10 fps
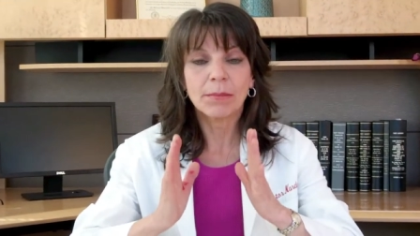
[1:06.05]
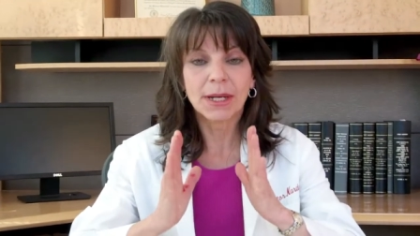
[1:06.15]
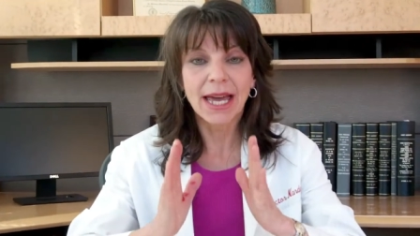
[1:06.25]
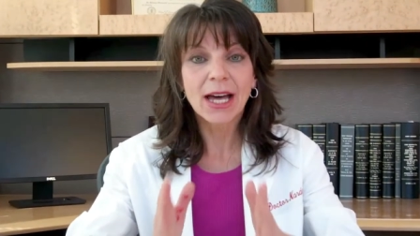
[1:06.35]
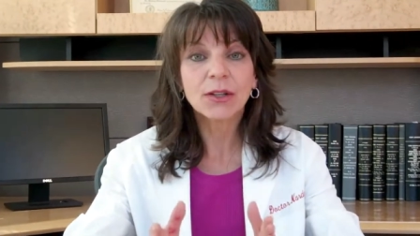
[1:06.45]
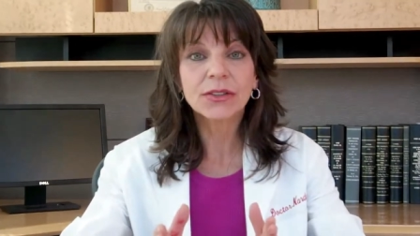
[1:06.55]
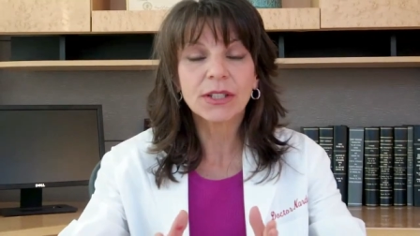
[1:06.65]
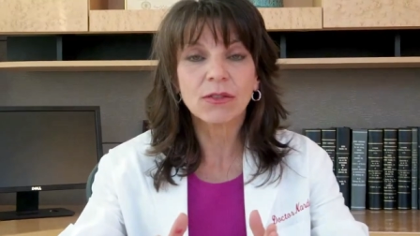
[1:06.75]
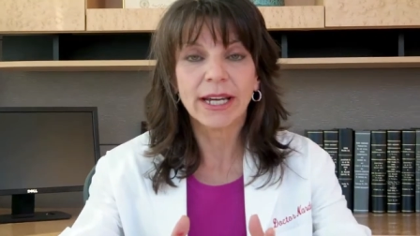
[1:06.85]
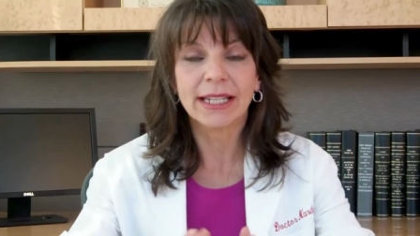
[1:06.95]
but a
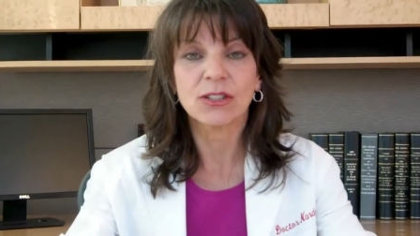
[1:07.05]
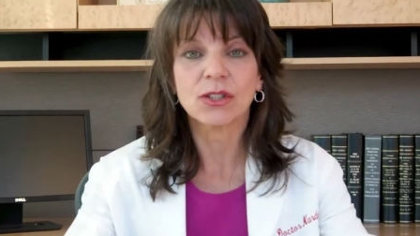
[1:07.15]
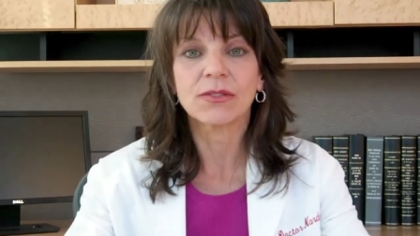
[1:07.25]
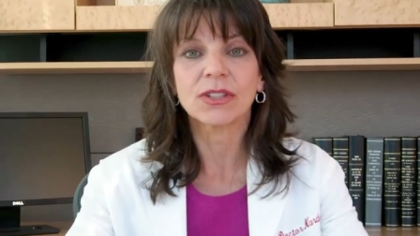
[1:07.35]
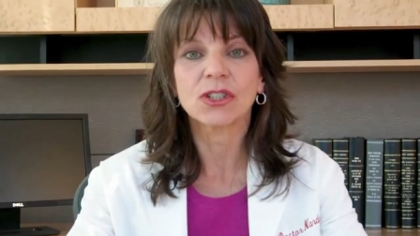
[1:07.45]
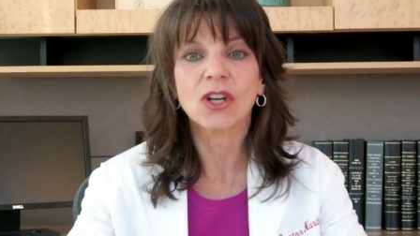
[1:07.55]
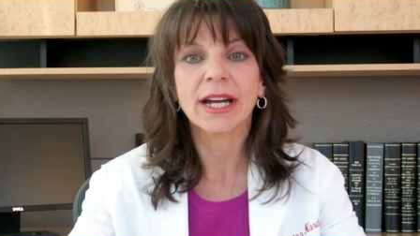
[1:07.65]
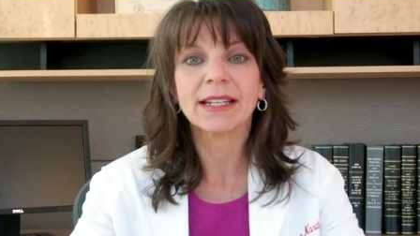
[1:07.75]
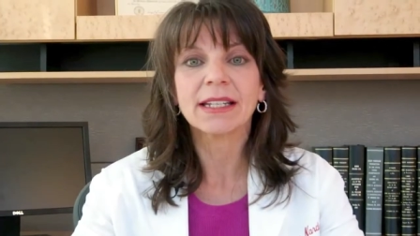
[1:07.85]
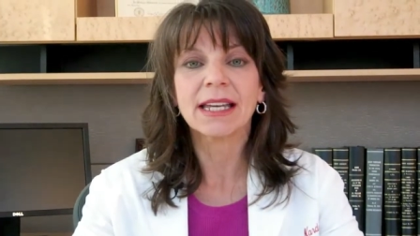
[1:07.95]
healthy range, the
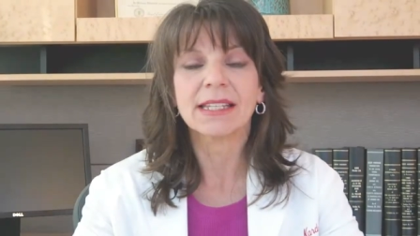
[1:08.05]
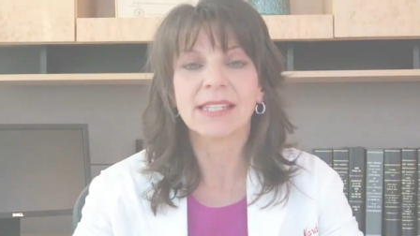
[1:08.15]
vagina is